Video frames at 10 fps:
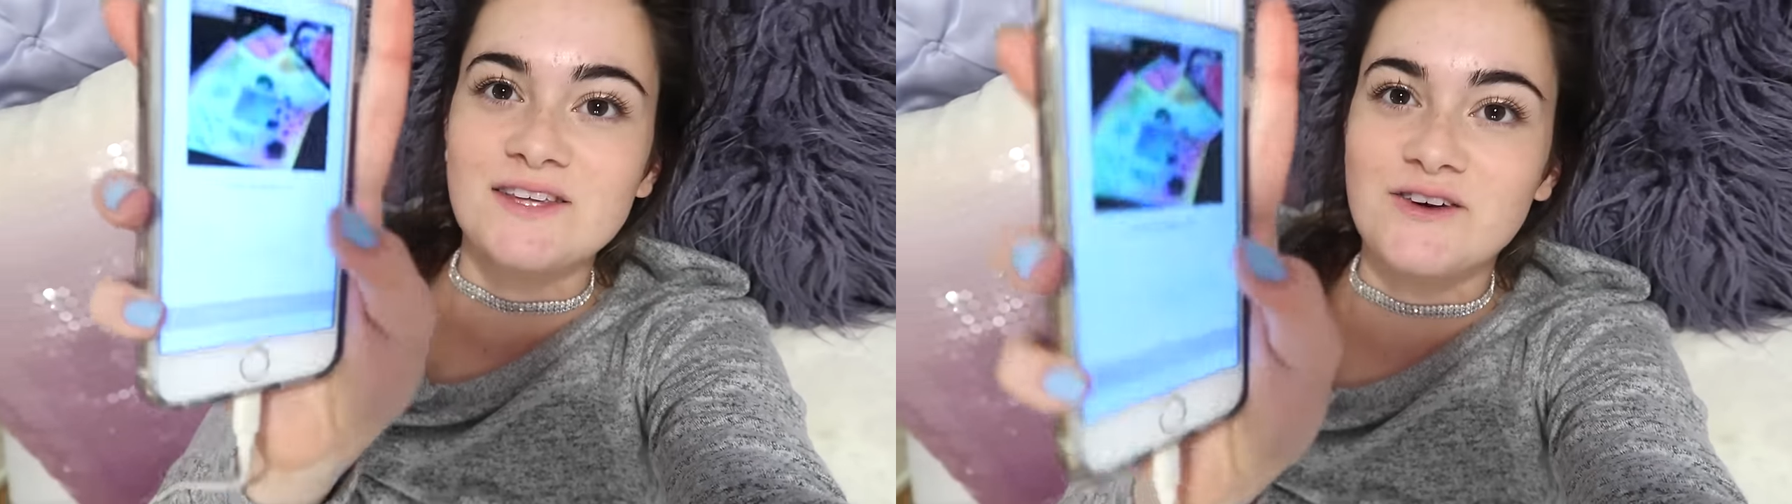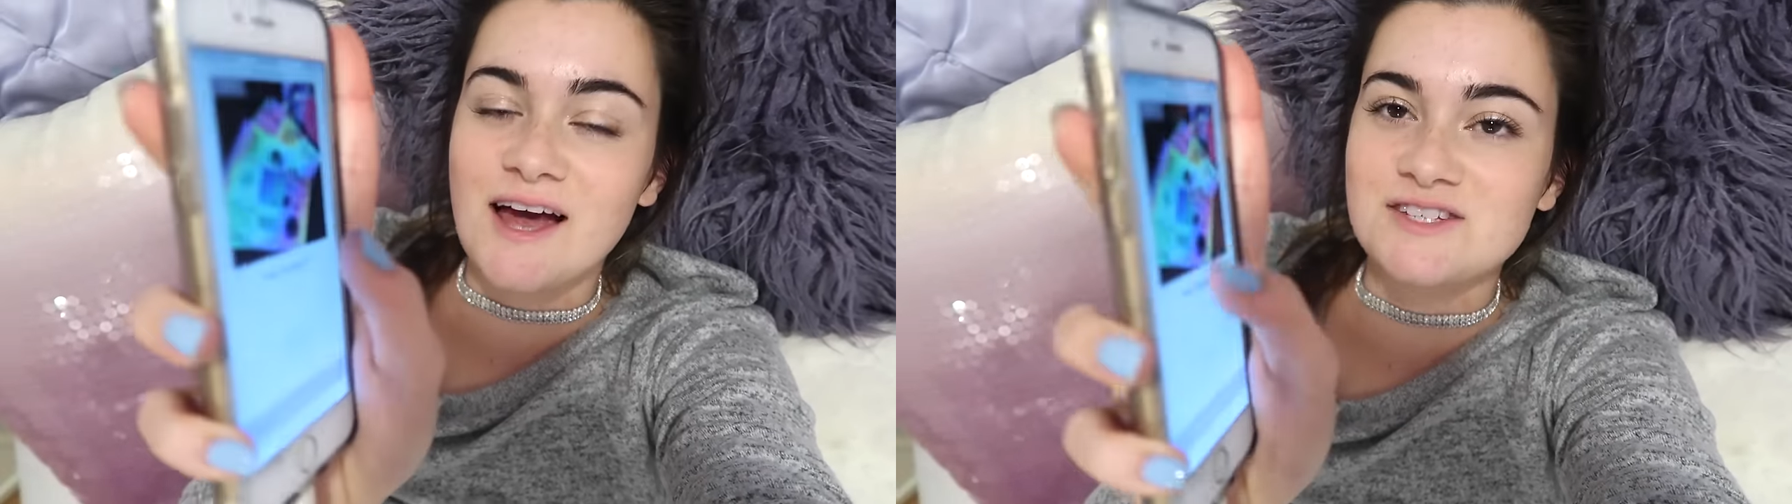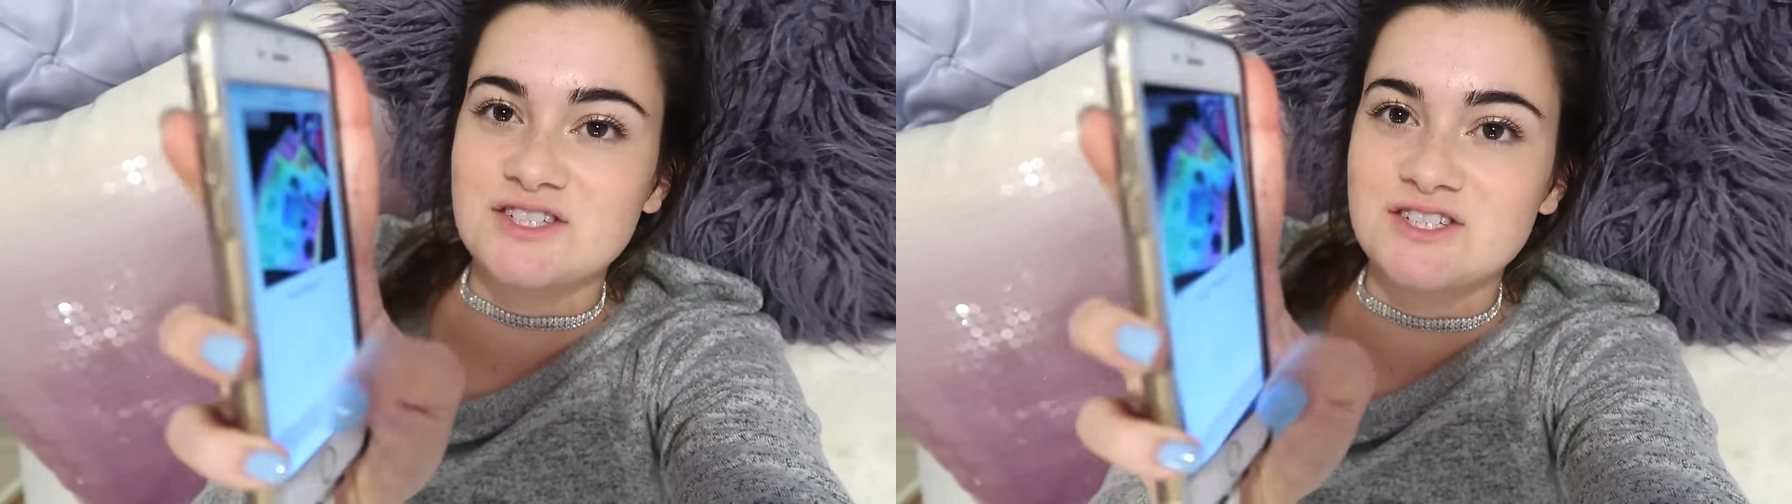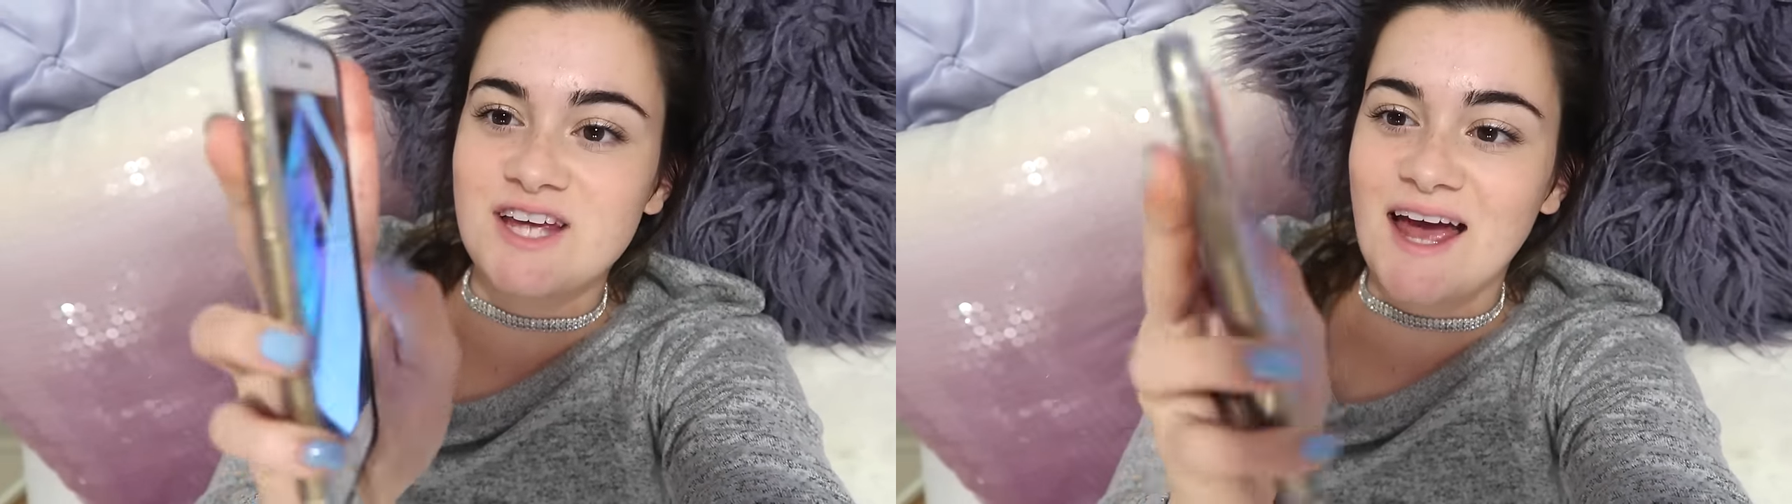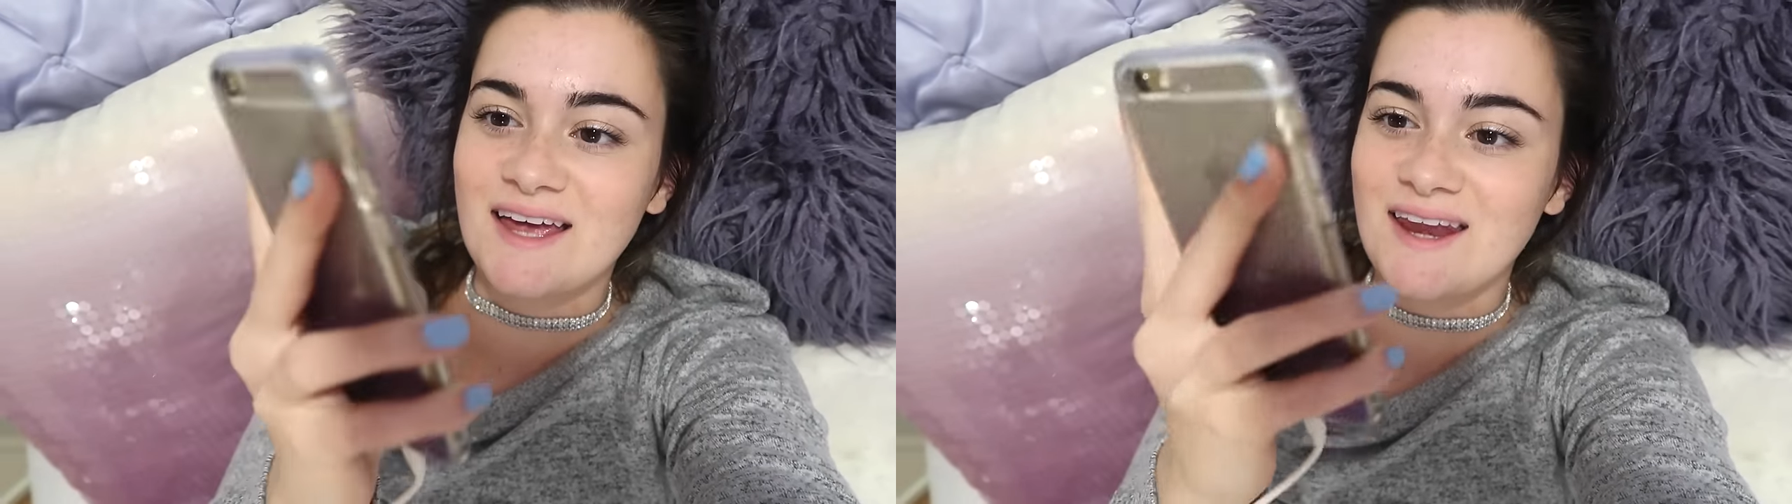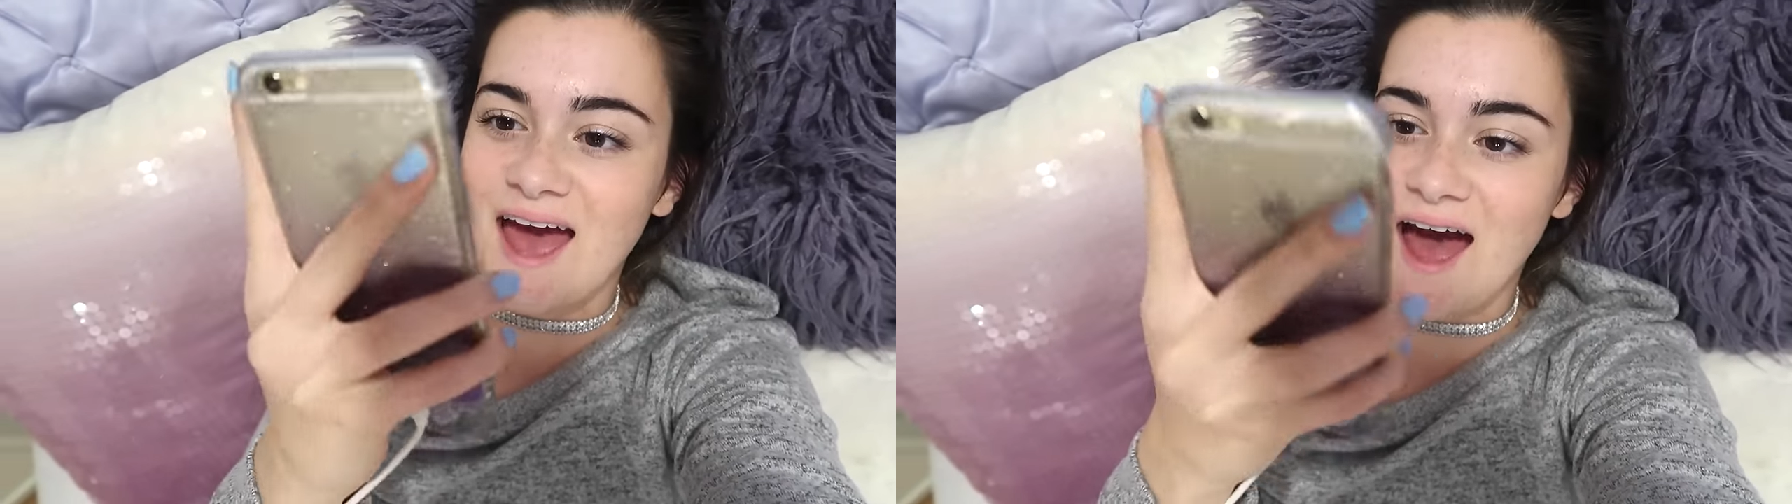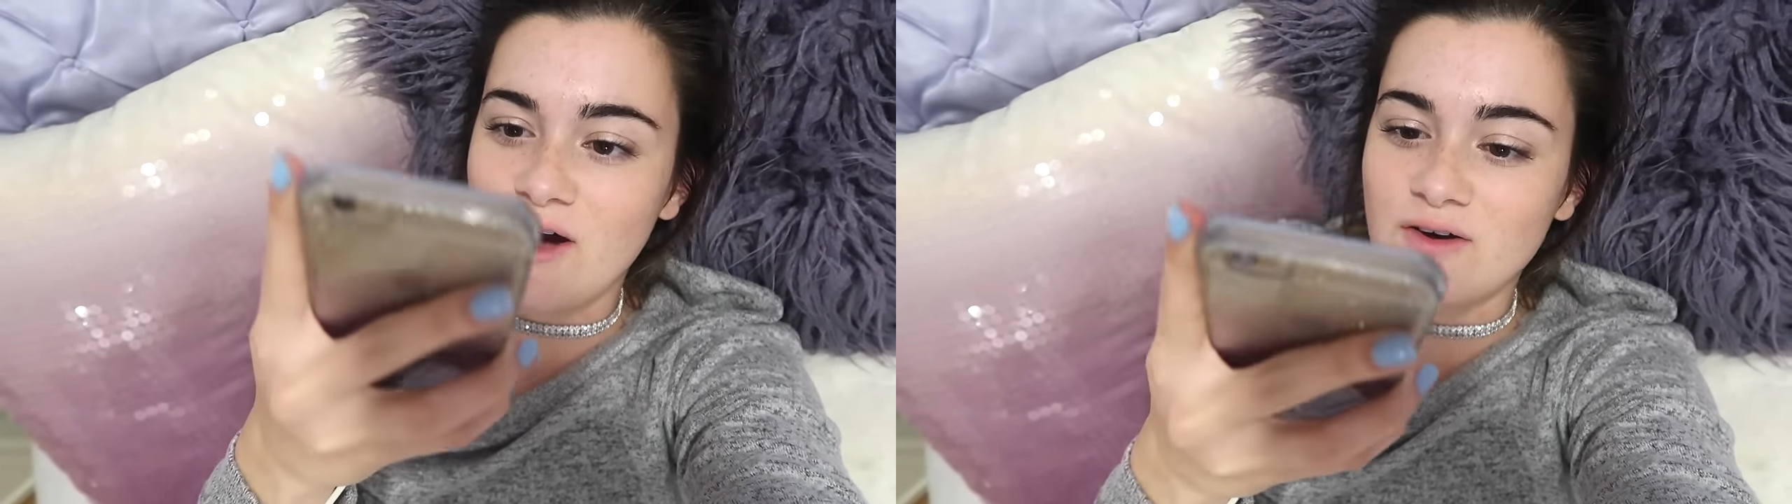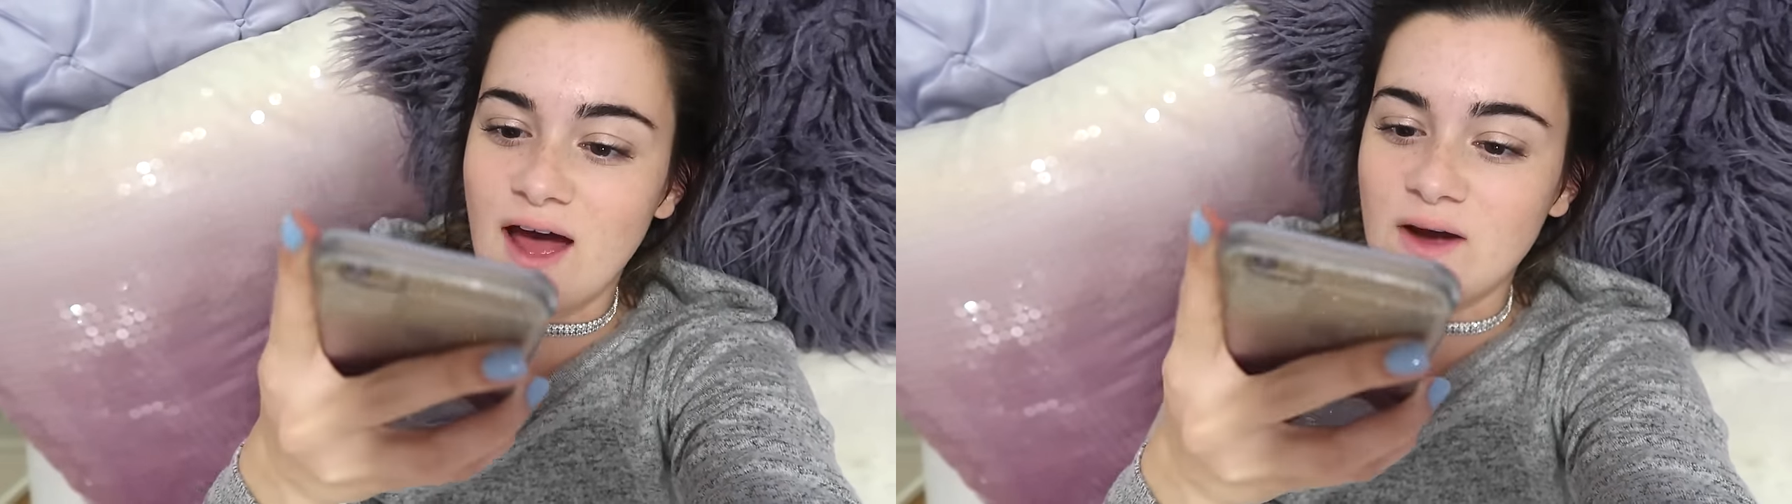you guys should check it out.